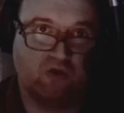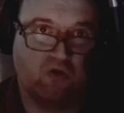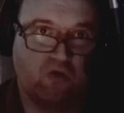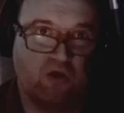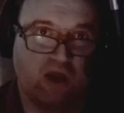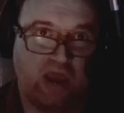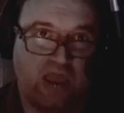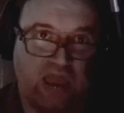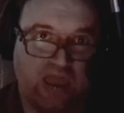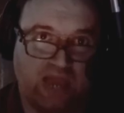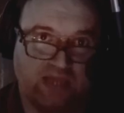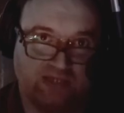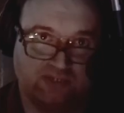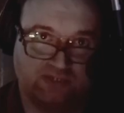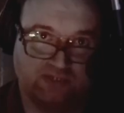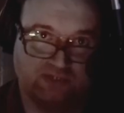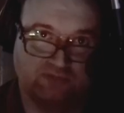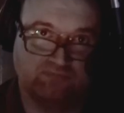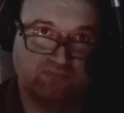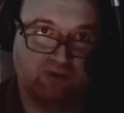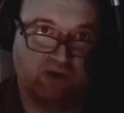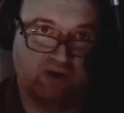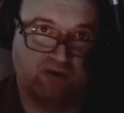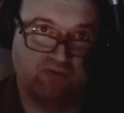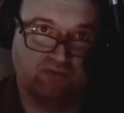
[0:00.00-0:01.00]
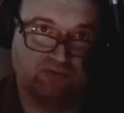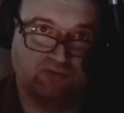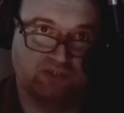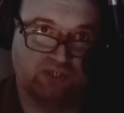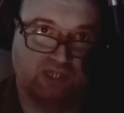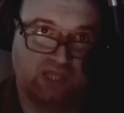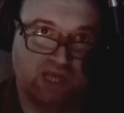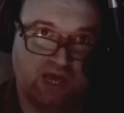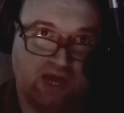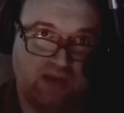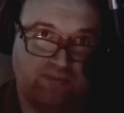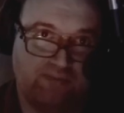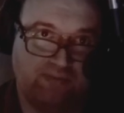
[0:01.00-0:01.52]
asses,
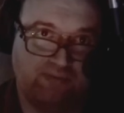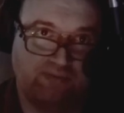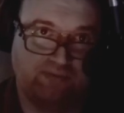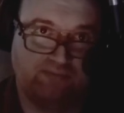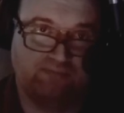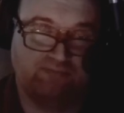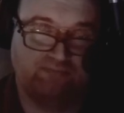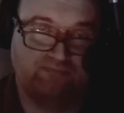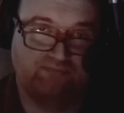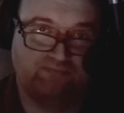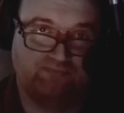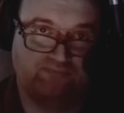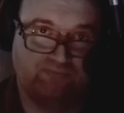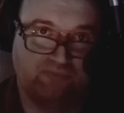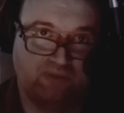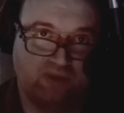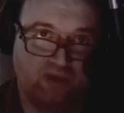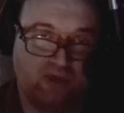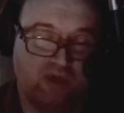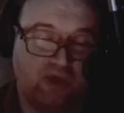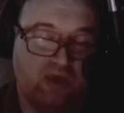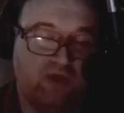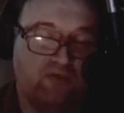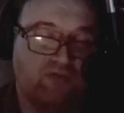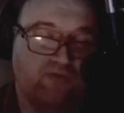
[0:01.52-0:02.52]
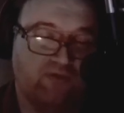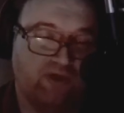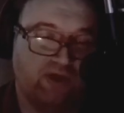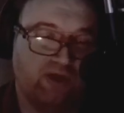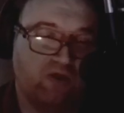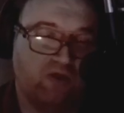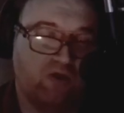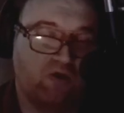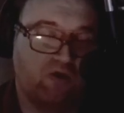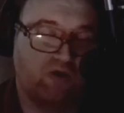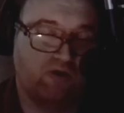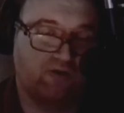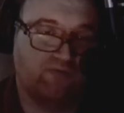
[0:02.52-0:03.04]
Microslop. They
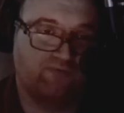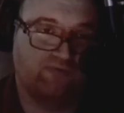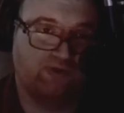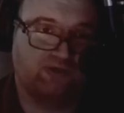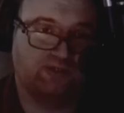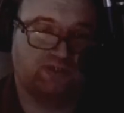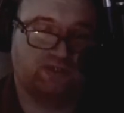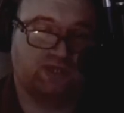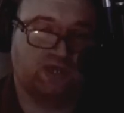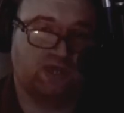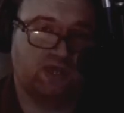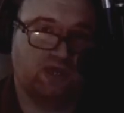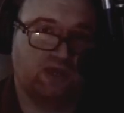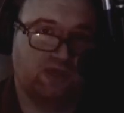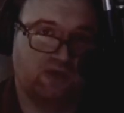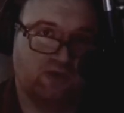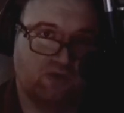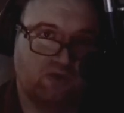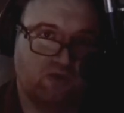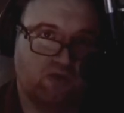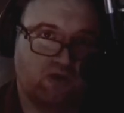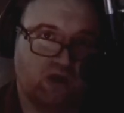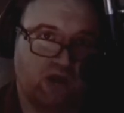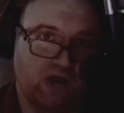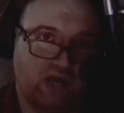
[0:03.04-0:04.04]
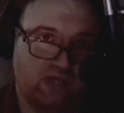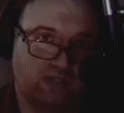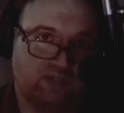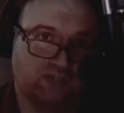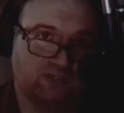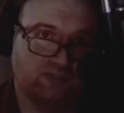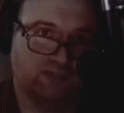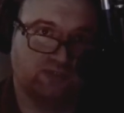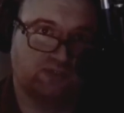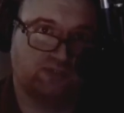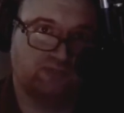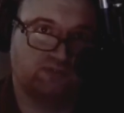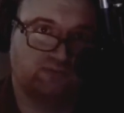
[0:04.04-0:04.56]
are investigating your
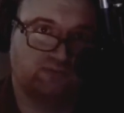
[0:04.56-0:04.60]
asses.